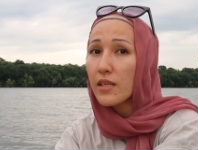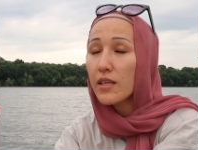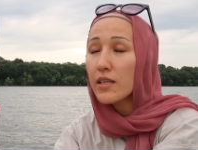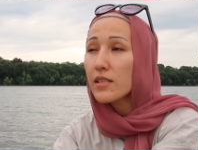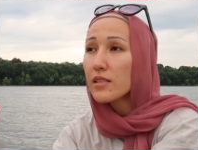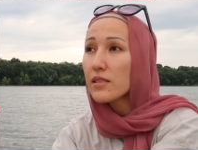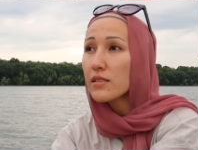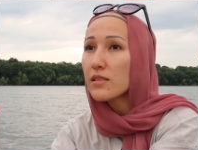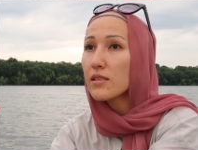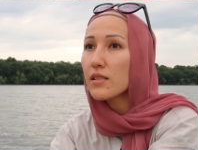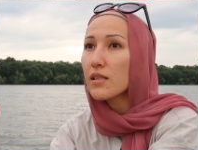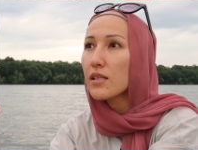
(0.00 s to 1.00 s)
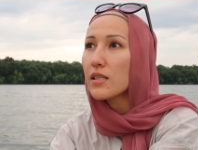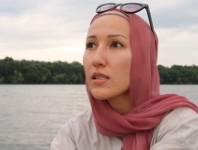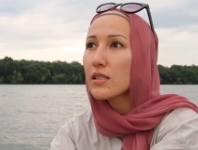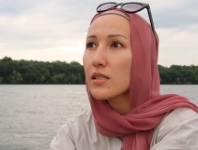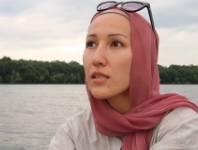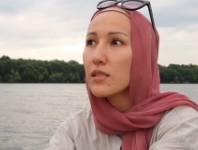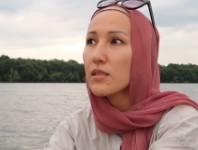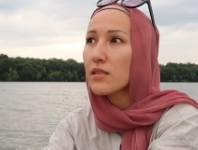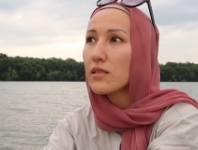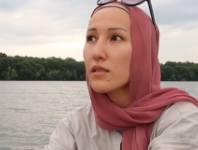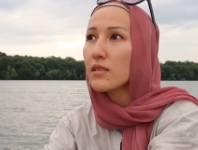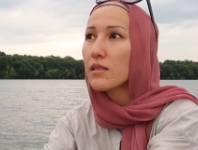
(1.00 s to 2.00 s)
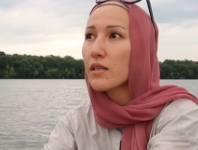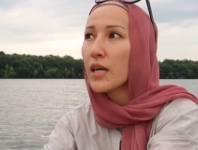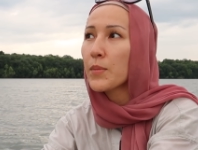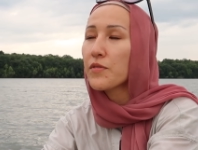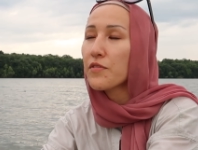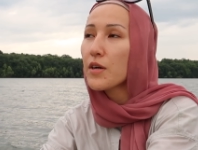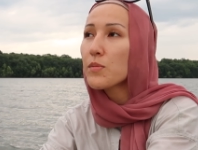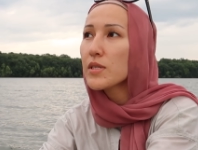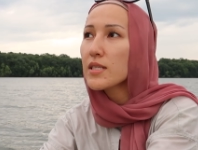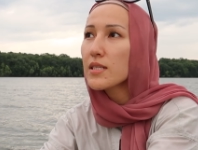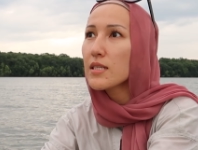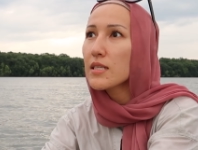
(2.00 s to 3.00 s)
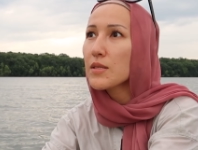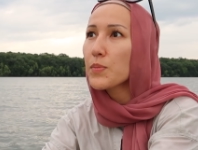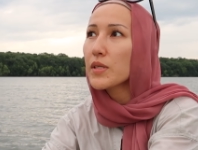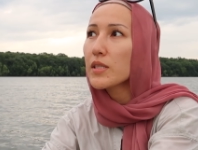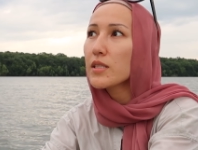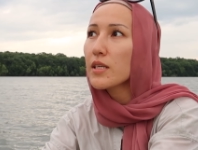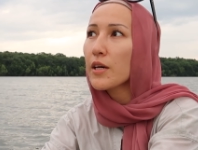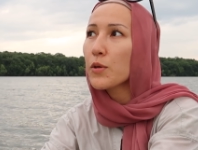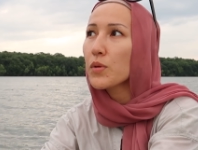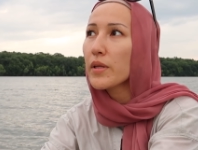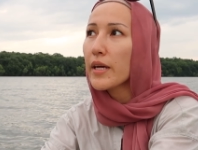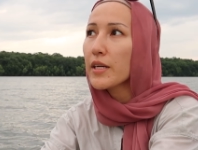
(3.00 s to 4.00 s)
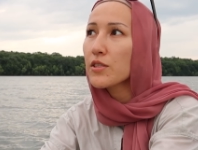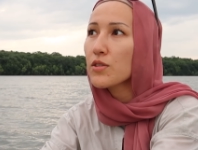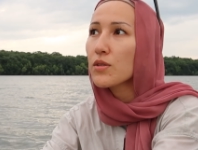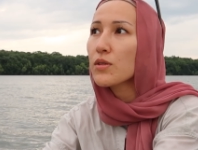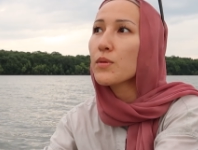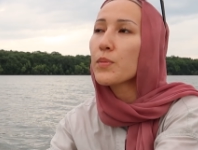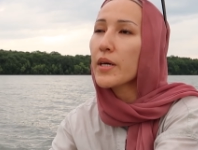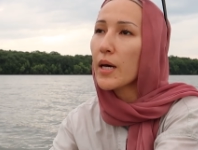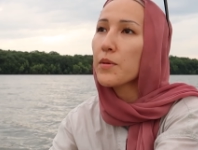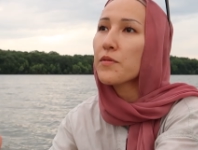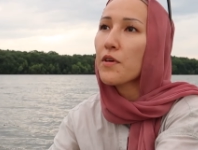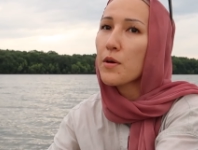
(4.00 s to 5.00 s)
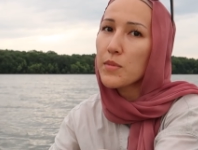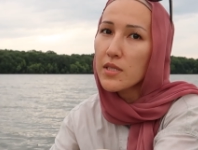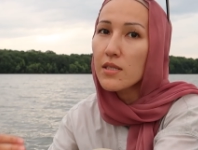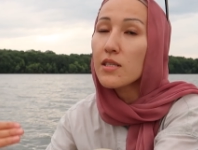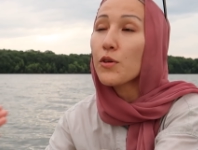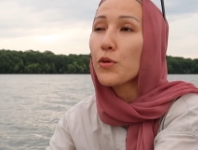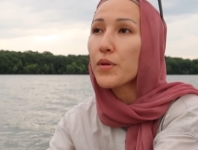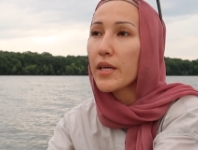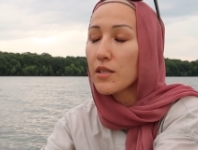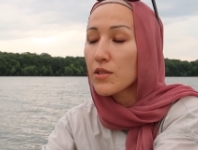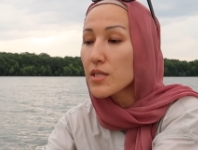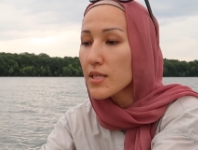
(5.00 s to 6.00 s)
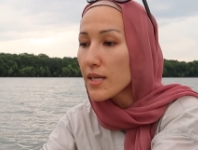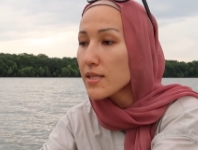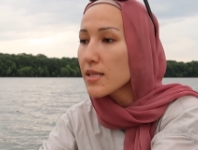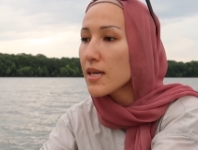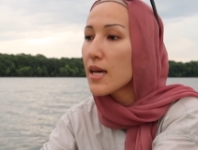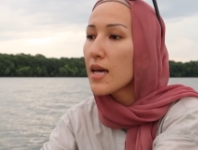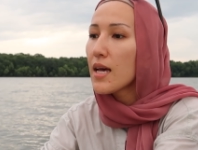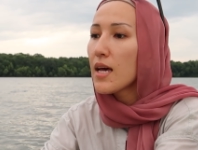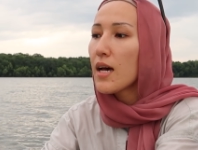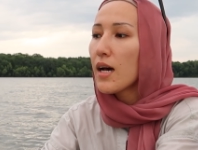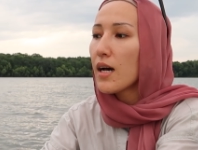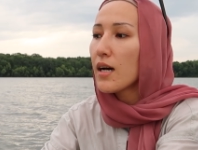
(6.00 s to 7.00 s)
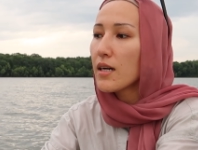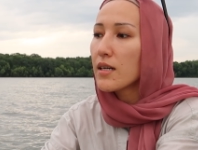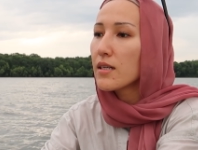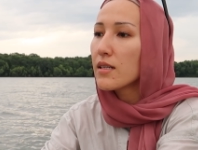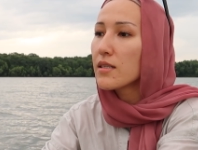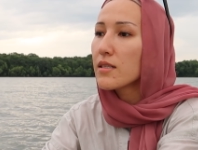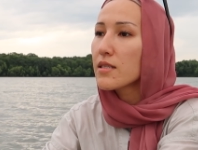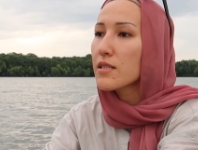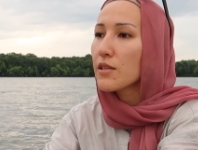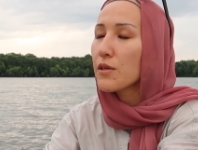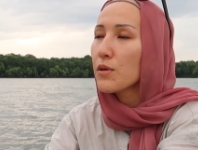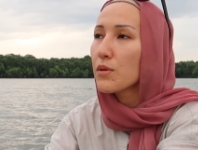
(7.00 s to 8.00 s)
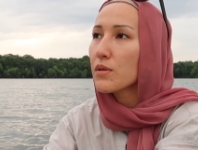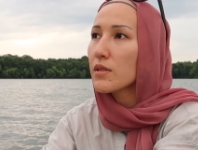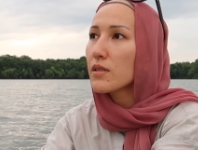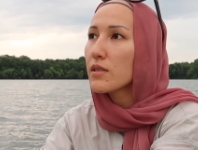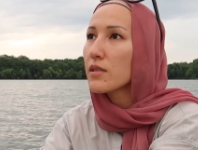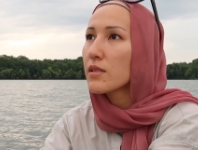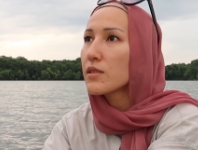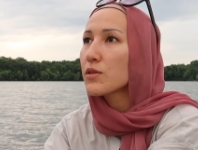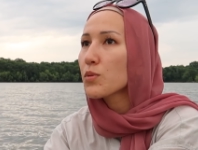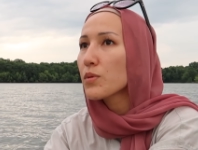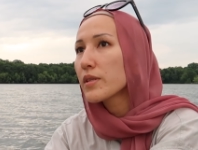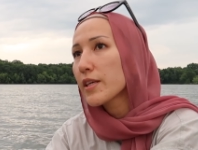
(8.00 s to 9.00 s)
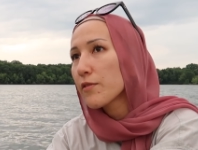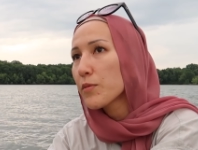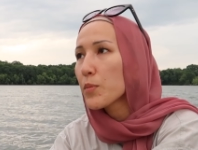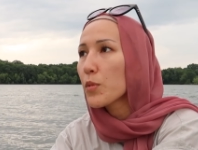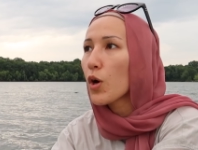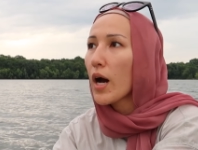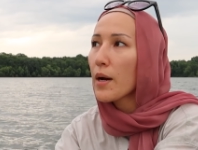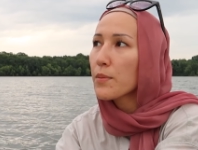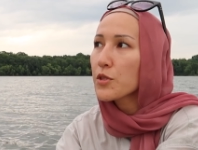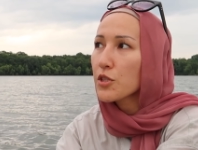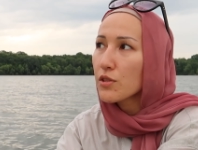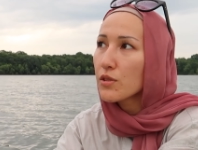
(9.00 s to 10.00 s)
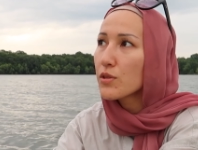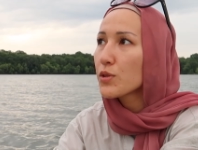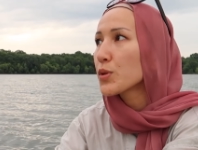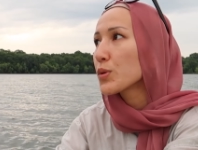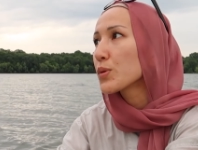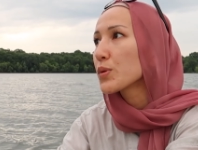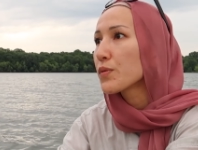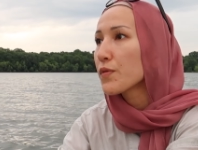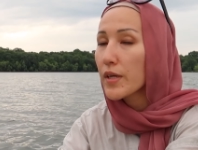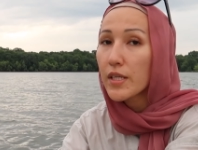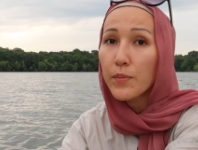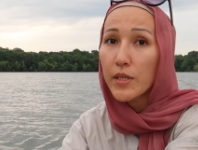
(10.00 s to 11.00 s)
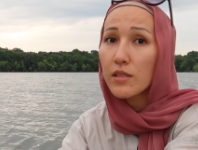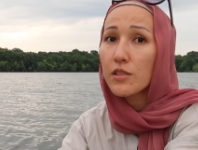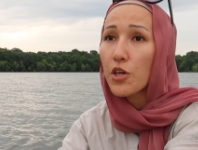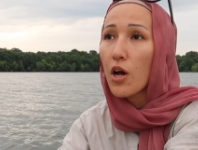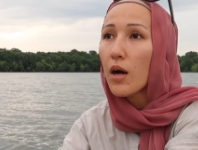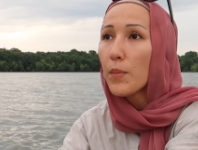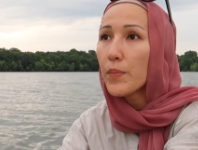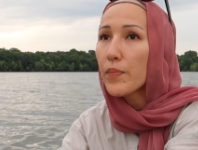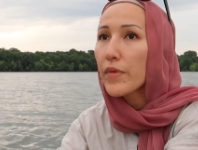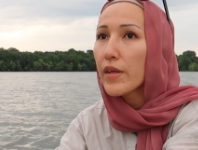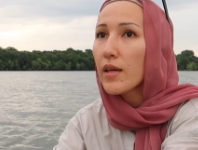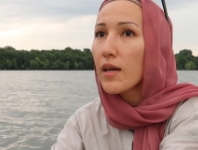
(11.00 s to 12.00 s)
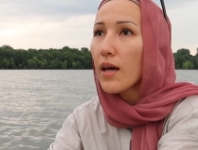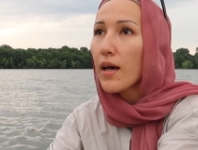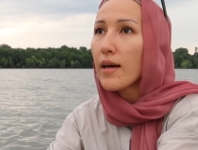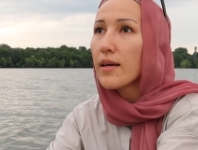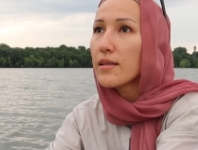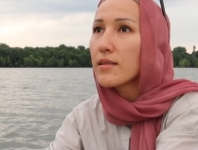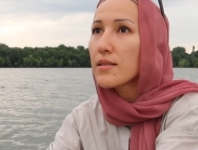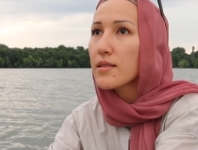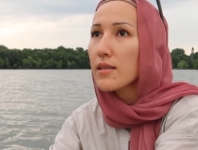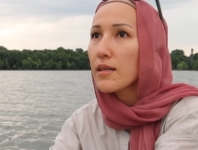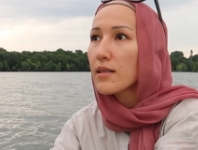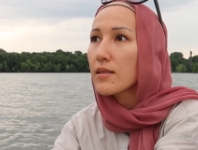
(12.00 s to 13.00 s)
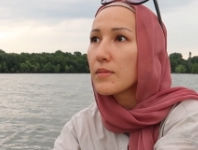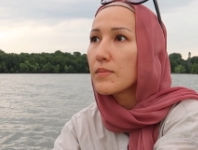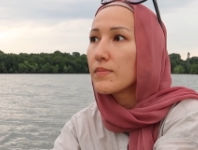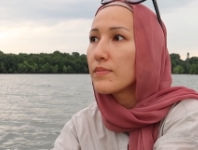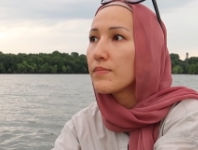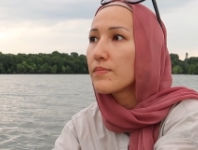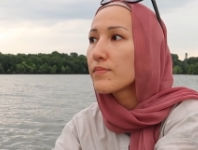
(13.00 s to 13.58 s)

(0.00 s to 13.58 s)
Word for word: here. Uh, I'm a pharmacist, but I would like to become a pharmacist in the United States. Uh, so it will give me more option to find a better job and um,